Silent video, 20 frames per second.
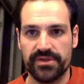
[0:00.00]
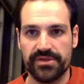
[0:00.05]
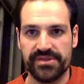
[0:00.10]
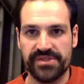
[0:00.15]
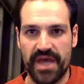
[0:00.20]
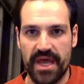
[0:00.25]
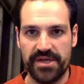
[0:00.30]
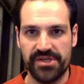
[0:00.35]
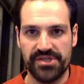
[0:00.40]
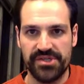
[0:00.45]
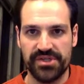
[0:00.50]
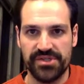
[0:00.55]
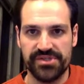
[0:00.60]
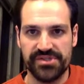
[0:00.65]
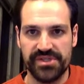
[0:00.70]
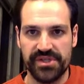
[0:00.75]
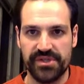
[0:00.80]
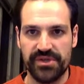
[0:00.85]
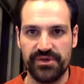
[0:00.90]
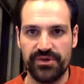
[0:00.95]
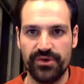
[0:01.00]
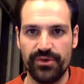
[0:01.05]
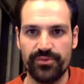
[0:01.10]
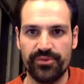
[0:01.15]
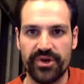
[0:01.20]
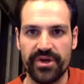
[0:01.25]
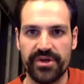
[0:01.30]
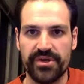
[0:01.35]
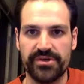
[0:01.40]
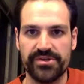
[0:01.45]
tension is in the
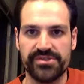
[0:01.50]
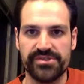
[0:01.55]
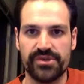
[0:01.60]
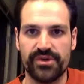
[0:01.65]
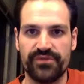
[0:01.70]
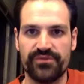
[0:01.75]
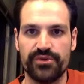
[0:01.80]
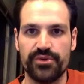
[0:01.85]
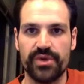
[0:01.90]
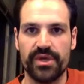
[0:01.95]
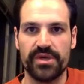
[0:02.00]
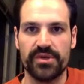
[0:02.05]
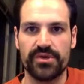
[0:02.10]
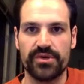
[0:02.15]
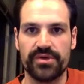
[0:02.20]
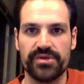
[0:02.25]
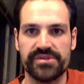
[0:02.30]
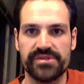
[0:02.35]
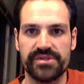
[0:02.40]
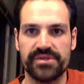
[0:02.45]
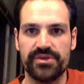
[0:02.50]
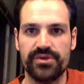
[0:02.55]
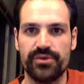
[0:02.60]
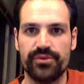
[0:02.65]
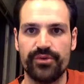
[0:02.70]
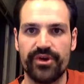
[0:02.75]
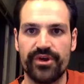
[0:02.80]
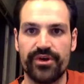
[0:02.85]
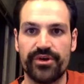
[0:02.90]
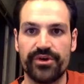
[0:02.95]
numerator, so if you increase the
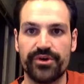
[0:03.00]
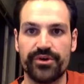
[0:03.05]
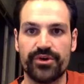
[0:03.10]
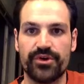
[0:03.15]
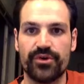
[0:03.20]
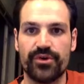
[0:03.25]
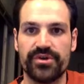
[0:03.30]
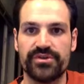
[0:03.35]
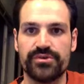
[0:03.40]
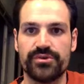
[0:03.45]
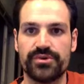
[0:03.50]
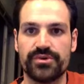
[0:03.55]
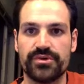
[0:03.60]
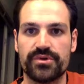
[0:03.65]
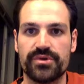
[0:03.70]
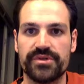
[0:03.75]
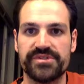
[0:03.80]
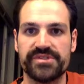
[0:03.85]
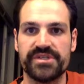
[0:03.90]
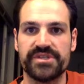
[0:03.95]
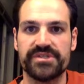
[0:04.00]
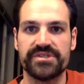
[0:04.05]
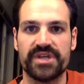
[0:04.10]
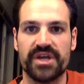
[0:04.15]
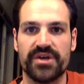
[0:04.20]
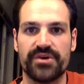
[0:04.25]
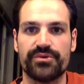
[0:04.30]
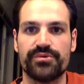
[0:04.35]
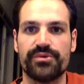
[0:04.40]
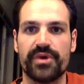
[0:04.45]
numerator, you're going to increase the
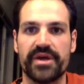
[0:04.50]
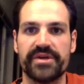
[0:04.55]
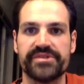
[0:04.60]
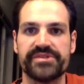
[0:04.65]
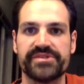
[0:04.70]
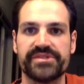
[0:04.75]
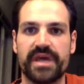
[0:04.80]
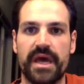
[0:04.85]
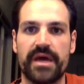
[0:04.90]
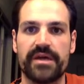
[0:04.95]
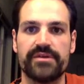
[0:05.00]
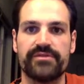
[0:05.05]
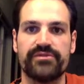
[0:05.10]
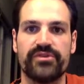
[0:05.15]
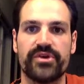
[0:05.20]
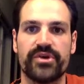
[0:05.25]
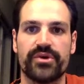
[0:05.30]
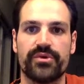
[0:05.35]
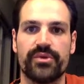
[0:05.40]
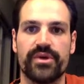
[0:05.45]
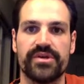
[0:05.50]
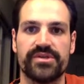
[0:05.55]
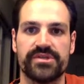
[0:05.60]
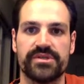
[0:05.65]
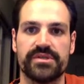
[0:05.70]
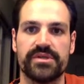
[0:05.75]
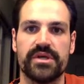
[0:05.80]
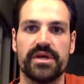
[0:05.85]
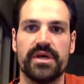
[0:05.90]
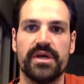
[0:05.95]
entire right side of the
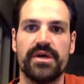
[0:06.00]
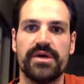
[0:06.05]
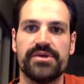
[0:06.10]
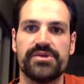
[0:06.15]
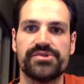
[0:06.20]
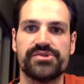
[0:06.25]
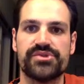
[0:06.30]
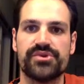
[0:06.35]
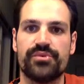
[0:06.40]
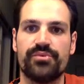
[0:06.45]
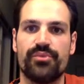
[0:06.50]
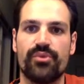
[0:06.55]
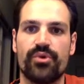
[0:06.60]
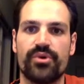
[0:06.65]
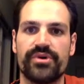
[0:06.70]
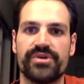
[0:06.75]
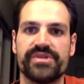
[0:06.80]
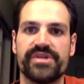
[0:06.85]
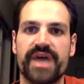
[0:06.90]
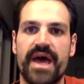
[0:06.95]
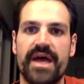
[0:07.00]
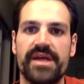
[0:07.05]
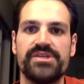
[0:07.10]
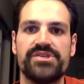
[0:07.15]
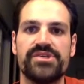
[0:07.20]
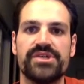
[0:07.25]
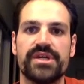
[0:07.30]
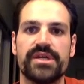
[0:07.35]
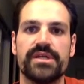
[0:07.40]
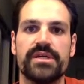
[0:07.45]
equation. So more
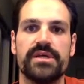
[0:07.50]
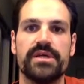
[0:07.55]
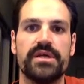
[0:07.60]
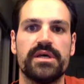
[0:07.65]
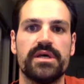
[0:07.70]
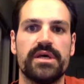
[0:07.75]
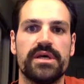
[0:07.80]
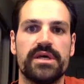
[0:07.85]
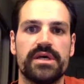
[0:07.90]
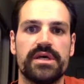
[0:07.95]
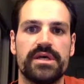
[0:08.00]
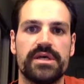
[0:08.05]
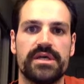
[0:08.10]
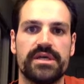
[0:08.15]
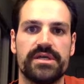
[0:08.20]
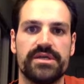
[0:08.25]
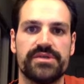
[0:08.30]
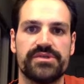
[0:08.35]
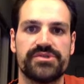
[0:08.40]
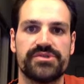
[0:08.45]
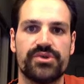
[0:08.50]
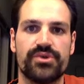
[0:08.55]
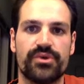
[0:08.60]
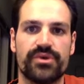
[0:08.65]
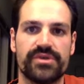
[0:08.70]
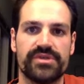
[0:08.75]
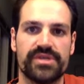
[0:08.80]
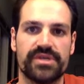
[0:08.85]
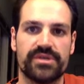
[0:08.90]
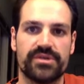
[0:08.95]
tension is
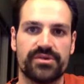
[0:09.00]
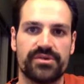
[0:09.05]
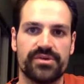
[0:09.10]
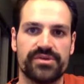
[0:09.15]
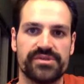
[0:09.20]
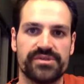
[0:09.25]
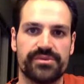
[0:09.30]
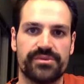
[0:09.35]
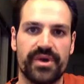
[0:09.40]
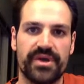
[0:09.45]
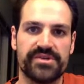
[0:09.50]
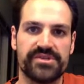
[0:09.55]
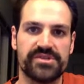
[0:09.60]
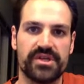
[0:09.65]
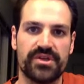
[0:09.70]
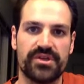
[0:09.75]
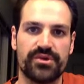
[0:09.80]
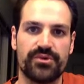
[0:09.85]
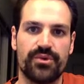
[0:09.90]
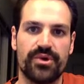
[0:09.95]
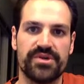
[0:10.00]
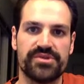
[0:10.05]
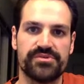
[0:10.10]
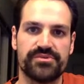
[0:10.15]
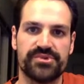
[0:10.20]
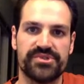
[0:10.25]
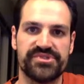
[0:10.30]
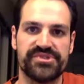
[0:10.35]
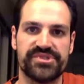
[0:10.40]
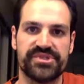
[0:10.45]
going to increase the right side of the equation,
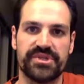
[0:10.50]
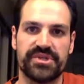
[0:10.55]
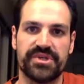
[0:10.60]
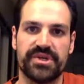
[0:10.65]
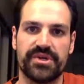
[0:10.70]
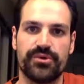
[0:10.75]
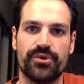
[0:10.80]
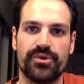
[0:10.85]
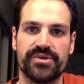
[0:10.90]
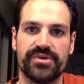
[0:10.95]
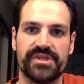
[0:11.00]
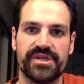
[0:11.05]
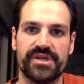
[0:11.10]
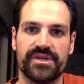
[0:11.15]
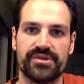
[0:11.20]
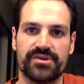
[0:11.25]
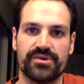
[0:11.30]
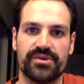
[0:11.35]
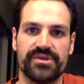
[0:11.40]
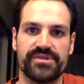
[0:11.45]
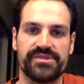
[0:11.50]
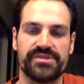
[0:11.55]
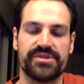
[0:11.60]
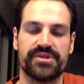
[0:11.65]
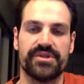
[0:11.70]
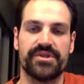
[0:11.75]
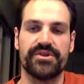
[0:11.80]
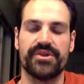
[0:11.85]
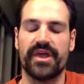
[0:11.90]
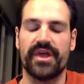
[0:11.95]
which is going to increase
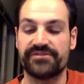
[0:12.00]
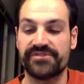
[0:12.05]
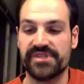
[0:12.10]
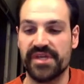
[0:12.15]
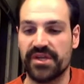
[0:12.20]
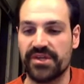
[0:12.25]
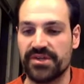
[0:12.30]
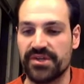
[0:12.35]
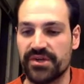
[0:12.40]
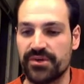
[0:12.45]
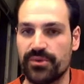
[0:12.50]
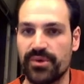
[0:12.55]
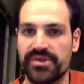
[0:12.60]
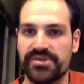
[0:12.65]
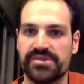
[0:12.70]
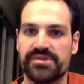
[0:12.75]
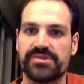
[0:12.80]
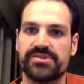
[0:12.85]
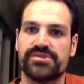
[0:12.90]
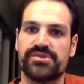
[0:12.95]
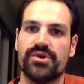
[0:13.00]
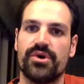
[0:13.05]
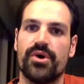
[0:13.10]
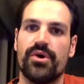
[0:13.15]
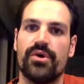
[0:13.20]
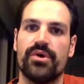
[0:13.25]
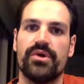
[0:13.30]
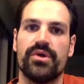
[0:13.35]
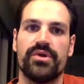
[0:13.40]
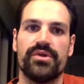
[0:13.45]
the left side of the equation.
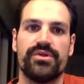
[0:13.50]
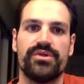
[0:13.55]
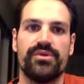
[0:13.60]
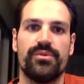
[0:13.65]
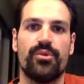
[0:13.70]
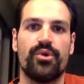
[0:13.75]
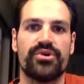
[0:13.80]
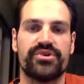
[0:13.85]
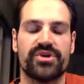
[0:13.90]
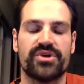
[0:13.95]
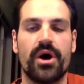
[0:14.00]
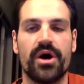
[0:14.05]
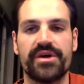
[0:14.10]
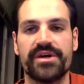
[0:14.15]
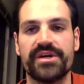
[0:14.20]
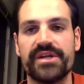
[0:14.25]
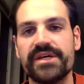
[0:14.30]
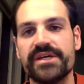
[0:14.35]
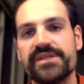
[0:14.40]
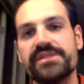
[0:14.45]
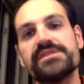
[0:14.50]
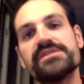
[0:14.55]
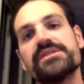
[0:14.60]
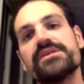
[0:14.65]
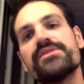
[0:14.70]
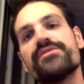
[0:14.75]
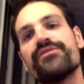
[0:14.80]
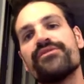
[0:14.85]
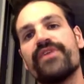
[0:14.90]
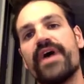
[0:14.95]
So the more taut it is,
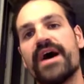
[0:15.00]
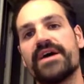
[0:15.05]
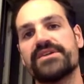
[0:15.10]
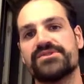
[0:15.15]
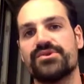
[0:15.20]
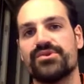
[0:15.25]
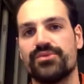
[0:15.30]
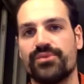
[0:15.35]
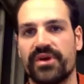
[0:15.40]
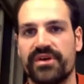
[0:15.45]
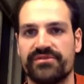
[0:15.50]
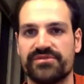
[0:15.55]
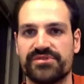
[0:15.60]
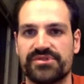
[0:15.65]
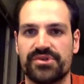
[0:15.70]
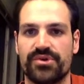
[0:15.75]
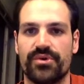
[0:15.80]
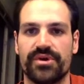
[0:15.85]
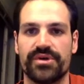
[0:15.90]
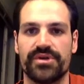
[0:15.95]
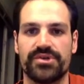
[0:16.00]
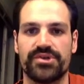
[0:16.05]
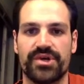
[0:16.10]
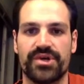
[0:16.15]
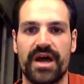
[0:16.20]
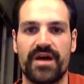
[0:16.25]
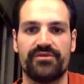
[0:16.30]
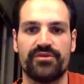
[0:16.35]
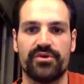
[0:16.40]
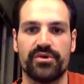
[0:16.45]
the faster the wave is going to
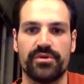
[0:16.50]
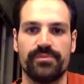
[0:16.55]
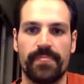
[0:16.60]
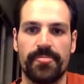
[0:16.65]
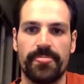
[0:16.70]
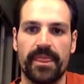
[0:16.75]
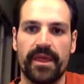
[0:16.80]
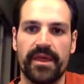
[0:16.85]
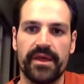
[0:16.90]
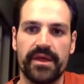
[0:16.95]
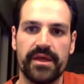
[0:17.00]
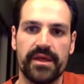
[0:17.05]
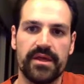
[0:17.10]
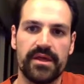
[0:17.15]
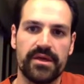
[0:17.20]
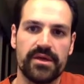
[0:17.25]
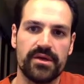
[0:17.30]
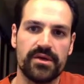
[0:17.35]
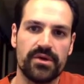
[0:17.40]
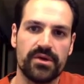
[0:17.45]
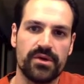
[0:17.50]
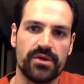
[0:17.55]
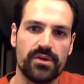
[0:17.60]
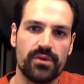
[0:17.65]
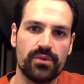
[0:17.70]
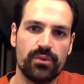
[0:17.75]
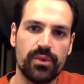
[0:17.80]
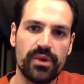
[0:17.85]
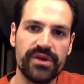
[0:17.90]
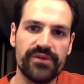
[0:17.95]
travel.
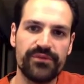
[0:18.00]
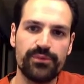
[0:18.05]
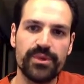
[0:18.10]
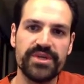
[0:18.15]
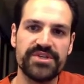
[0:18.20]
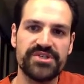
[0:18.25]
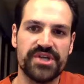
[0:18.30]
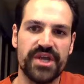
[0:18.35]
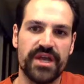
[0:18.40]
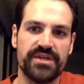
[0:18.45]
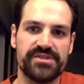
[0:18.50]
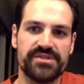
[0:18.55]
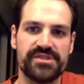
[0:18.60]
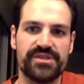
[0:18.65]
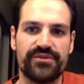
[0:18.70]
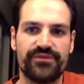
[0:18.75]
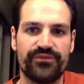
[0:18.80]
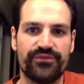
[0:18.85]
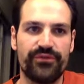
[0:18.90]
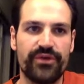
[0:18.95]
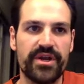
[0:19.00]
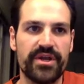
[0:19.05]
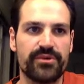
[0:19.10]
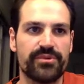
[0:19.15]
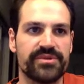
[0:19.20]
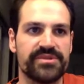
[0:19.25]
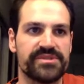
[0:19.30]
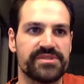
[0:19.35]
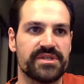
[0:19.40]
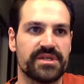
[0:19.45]
What if we change the
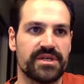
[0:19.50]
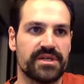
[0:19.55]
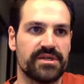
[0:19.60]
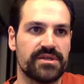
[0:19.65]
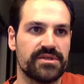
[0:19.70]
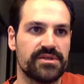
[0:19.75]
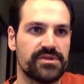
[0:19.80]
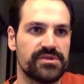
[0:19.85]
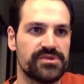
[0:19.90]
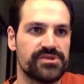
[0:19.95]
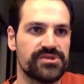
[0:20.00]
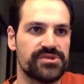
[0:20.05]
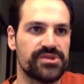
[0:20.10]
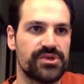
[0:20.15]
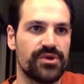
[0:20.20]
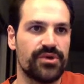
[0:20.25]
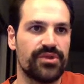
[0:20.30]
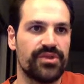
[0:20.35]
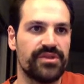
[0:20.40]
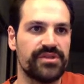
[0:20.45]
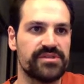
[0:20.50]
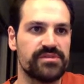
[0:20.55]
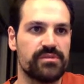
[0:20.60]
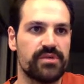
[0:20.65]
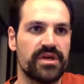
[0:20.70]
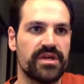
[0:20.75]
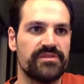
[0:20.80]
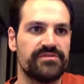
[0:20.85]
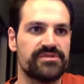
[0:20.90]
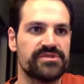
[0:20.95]
frequency? So this
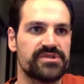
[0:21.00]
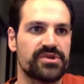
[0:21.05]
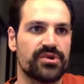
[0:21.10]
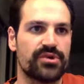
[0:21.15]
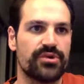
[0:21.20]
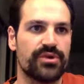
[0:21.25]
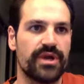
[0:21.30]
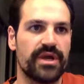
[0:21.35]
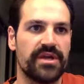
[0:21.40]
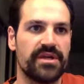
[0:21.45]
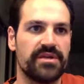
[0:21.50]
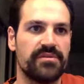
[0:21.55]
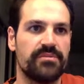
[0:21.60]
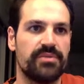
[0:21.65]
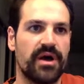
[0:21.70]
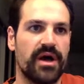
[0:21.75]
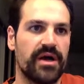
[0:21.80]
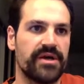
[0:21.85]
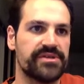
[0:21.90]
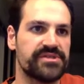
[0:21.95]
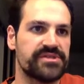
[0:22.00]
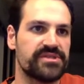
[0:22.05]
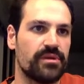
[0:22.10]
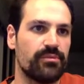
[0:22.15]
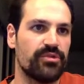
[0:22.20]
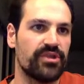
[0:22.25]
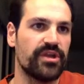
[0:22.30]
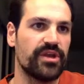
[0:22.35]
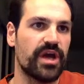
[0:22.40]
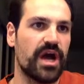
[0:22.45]
wave is created by
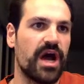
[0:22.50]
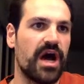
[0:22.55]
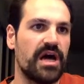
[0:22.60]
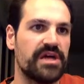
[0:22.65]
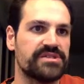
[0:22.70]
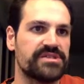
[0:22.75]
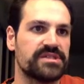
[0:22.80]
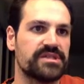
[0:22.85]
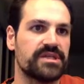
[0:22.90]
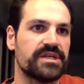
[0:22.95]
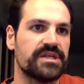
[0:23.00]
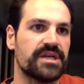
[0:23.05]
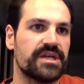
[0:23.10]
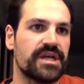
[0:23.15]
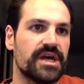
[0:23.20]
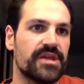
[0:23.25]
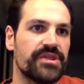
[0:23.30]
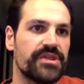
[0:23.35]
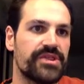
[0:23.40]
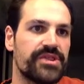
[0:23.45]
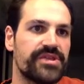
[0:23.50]
something oscillating on